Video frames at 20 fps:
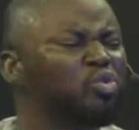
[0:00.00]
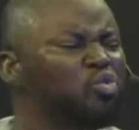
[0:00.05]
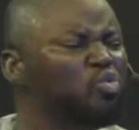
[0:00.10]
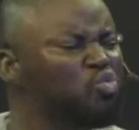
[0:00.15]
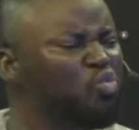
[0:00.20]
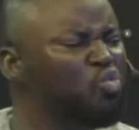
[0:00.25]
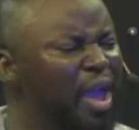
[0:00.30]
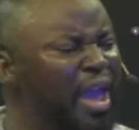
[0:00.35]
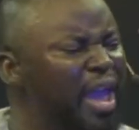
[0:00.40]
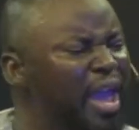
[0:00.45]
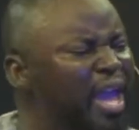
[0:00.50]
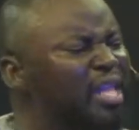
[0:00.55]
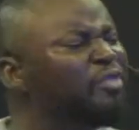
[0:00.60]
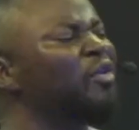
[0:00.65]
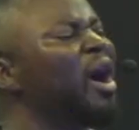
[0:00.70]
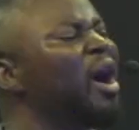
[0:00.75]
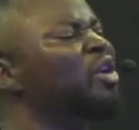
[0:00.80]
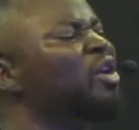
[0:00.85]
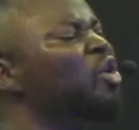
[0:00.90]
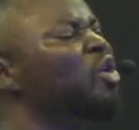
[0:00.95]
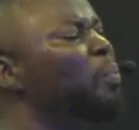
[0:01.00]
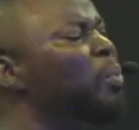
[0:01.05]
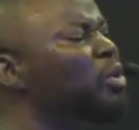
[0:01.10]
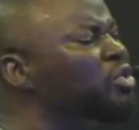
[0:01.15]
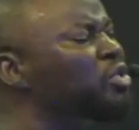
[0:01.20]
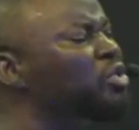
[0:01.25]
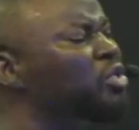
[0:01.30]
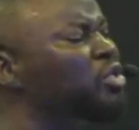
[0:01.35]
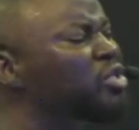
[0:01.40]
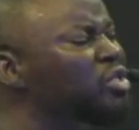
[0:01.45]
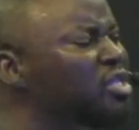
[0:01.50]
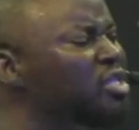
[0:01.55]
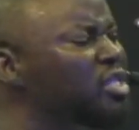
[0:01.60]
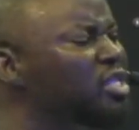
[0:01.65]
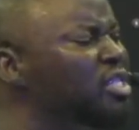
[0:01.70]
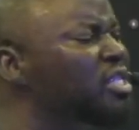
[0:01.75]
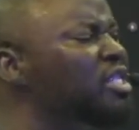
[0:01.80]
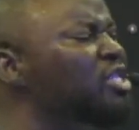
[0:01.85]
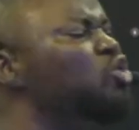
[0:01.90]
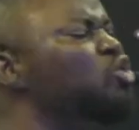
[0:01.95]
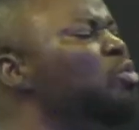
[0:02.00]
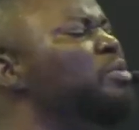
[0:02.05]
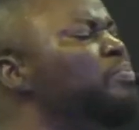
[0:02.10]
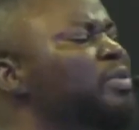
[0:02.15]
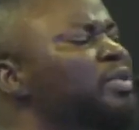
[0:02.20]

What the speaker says: wait for an opportunity to be pitied.